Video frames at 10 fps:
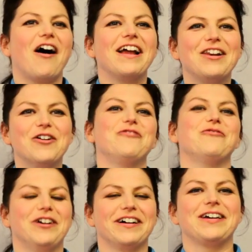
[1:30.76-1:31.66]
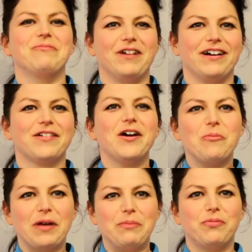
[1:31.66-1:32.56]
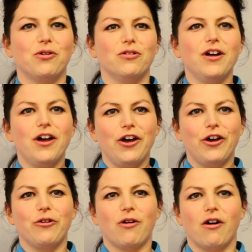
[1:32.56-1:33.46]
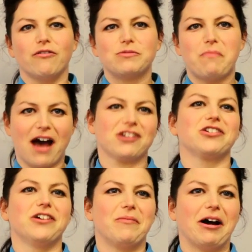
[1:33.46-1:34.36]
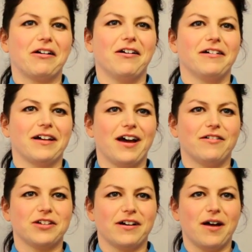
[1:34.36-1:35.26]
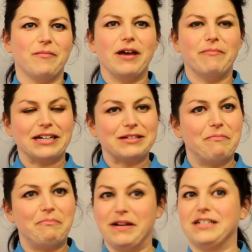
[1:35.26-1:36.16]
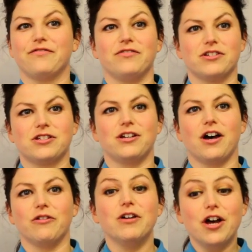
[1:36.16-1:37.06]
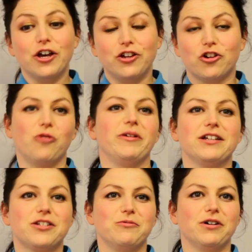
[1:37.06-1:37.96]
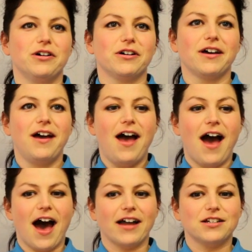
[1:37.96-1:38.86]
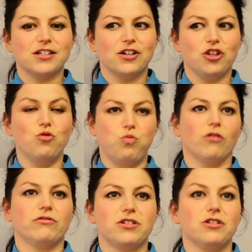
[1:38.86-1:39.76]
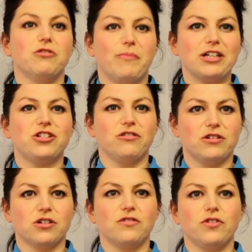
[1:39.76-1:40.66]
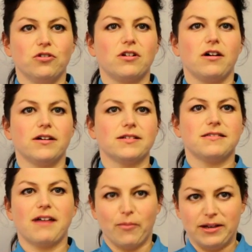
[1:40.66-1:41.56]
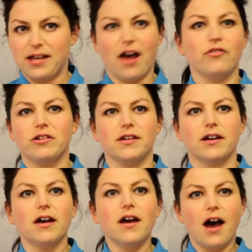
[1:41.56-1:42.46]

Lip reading: I love working with people who are as passionate about client care as I am. It makes a big difference to know you're coming into work and you want to do the best you can do for your clients. That means everything.